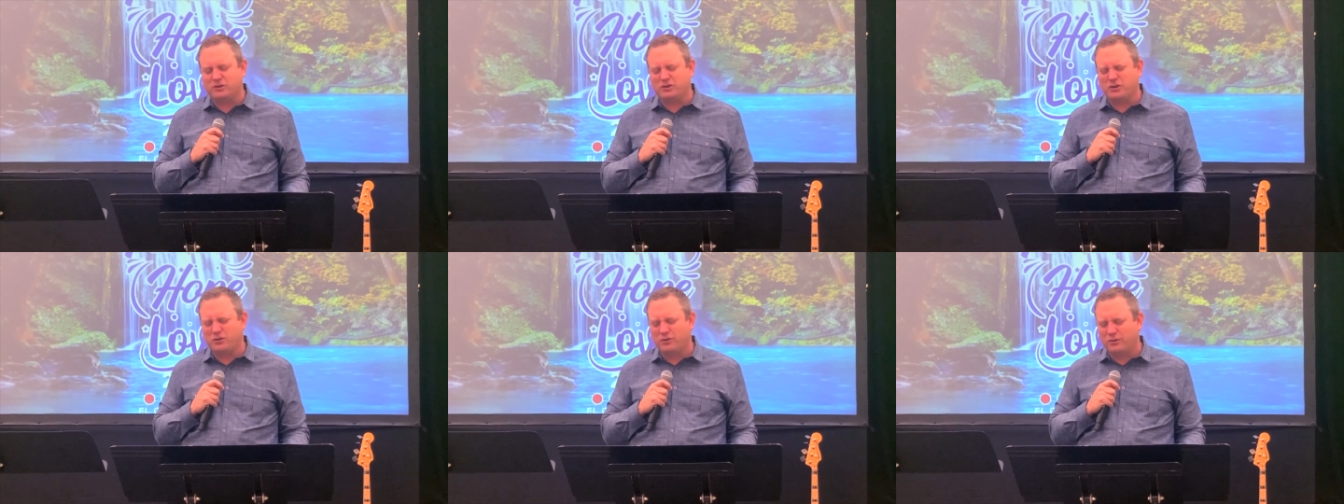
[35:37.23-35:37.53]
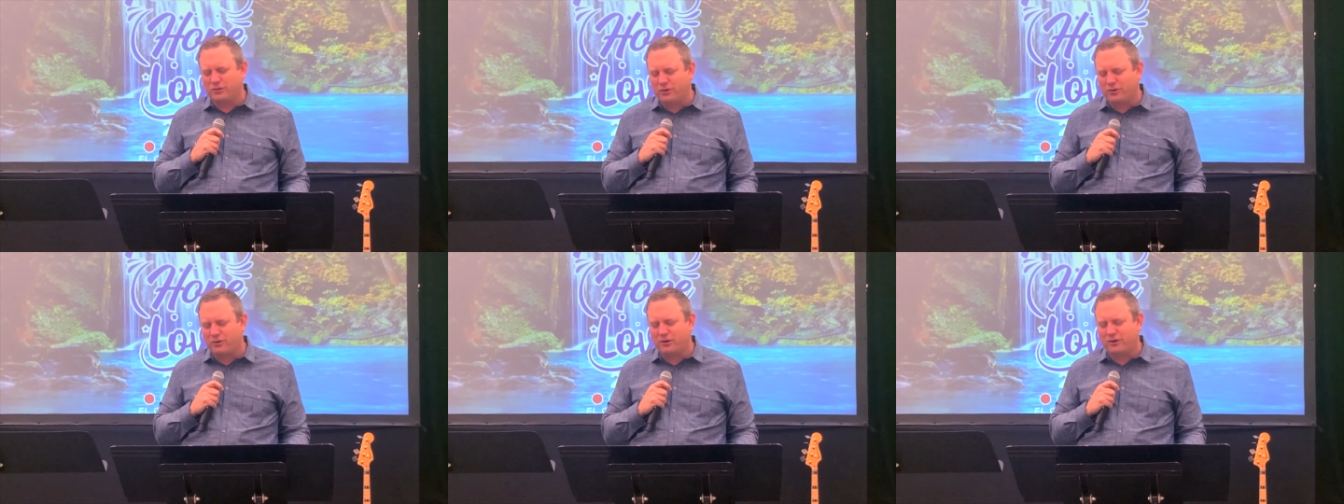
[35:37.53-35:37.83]
your
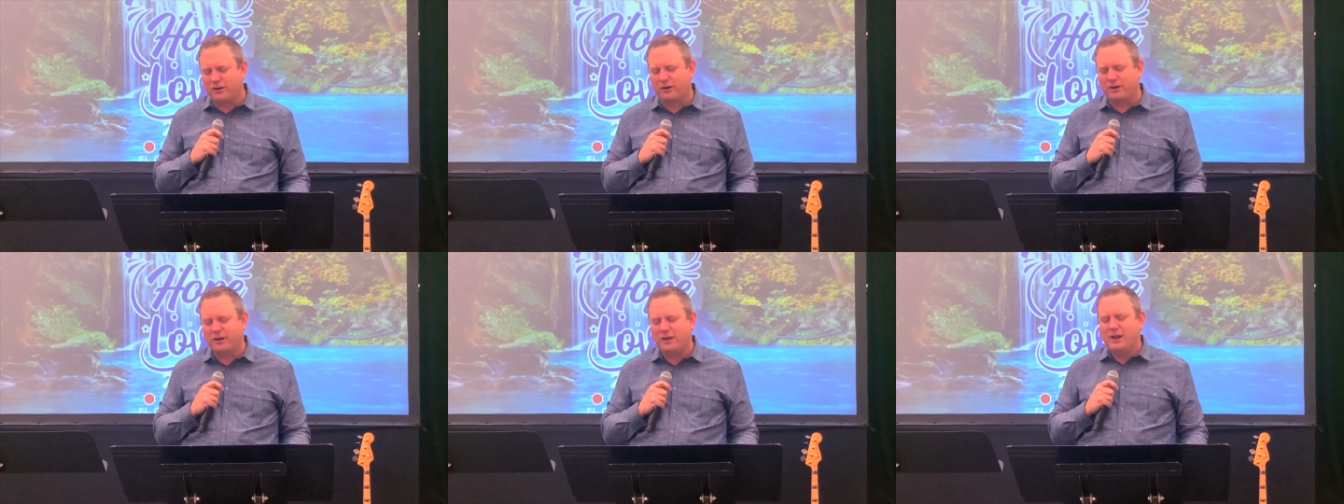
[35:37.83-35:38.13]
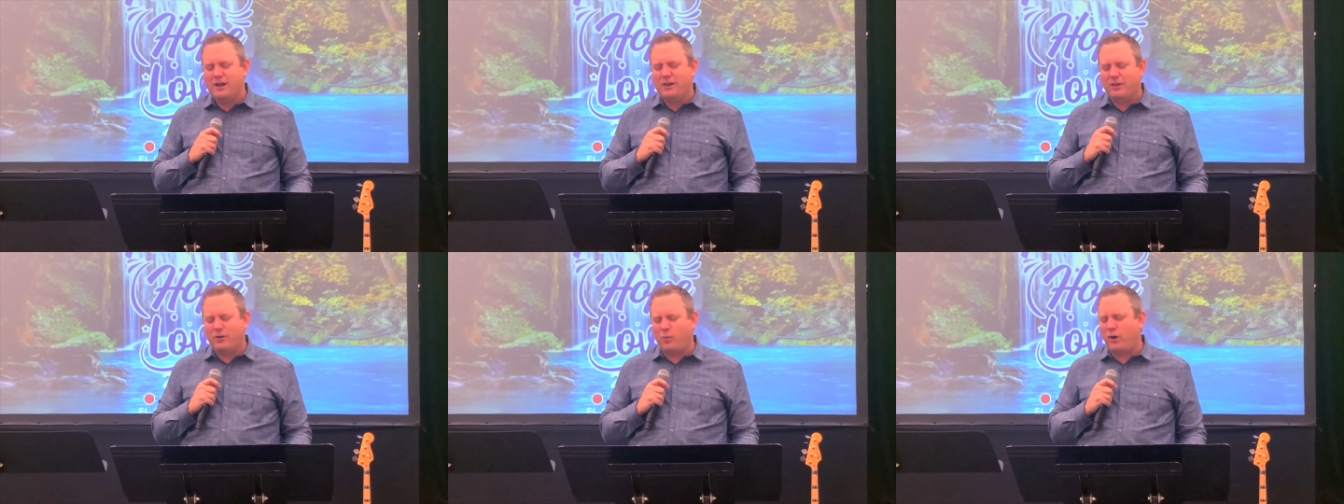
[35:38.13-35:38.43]

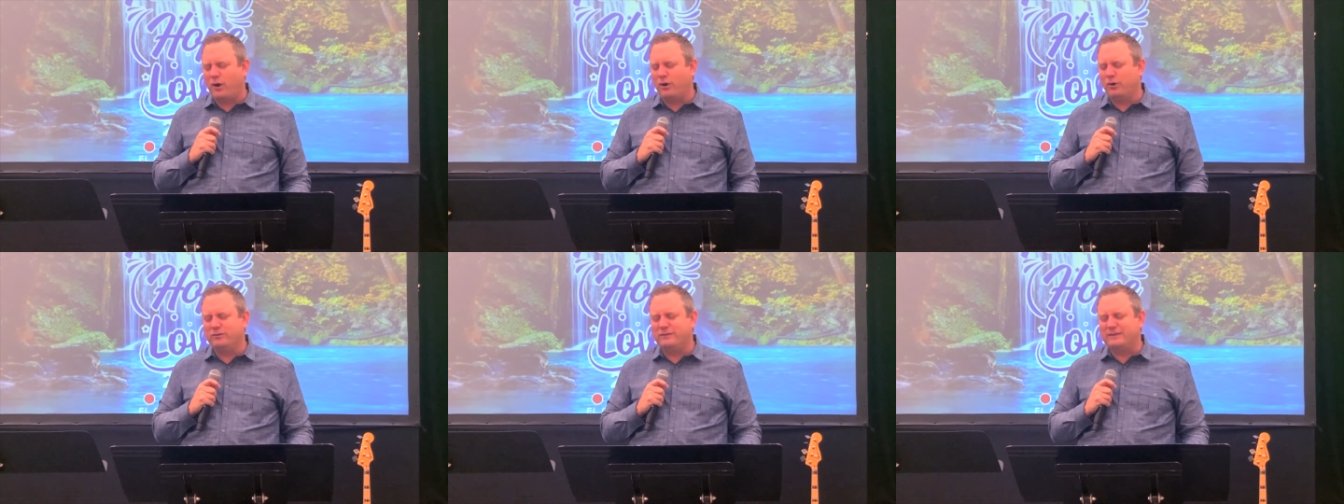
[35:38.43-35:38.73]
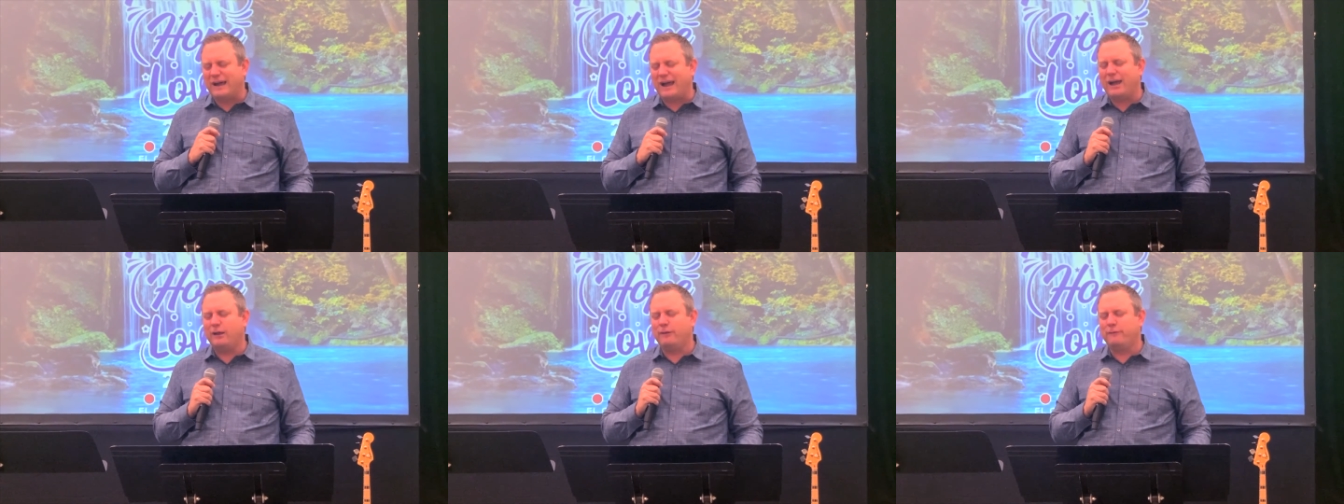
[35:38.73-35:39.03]
Lord, the one who
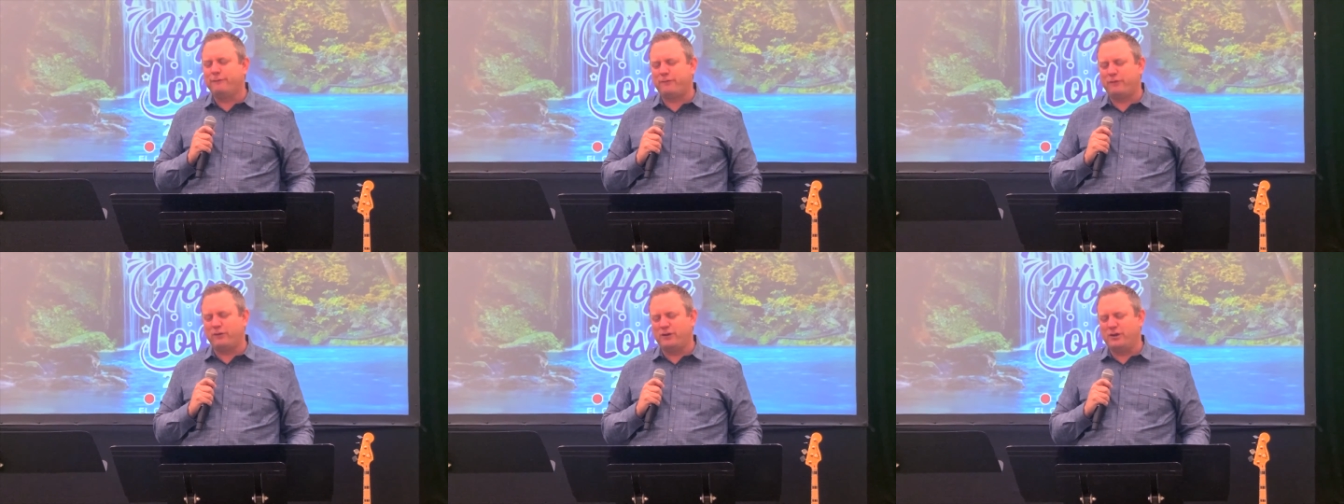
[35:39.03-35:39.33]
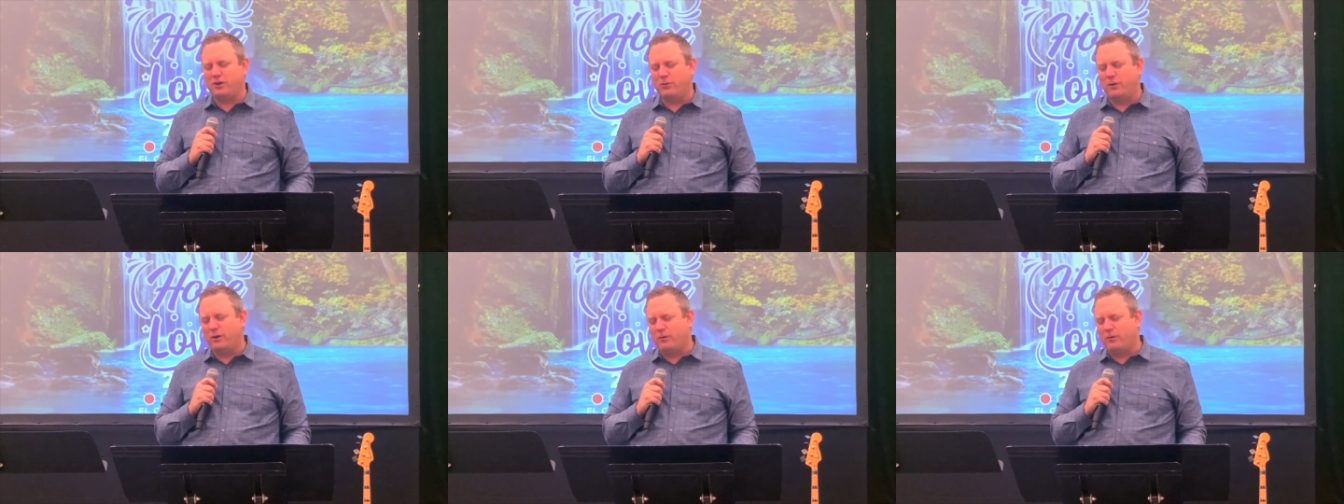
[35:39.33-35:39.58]
died for you